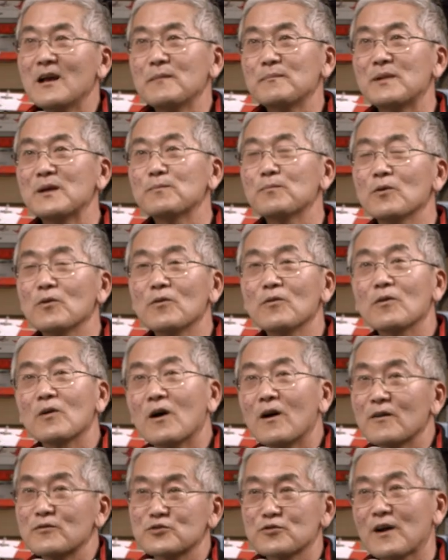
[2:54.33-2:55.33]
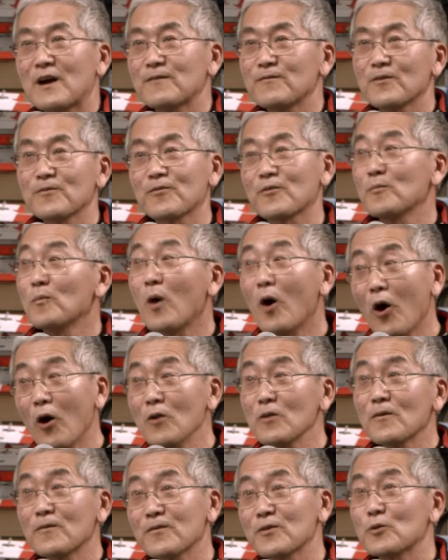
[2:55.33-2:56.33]
people travel from
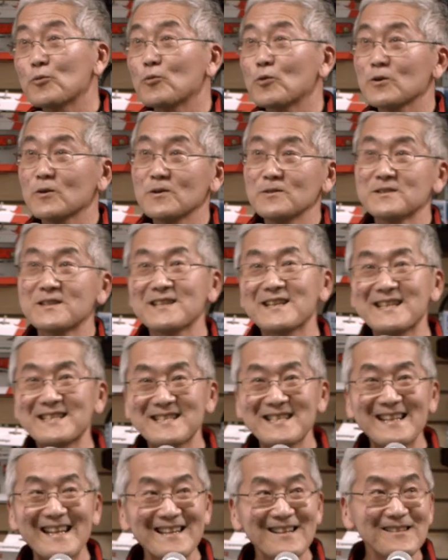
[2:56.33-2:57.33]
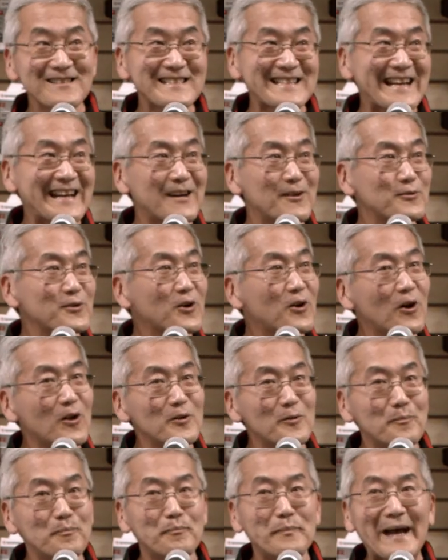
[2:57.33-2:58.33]
all over the world to this little town
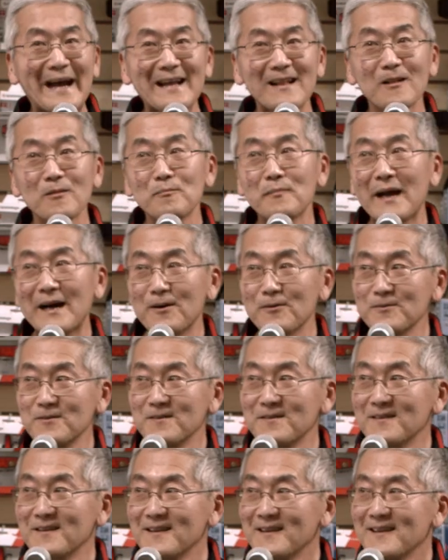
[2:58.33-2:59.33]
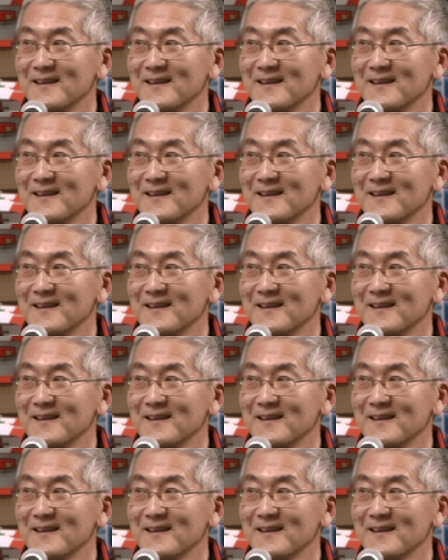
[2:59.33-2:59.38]
called Battle Mountain,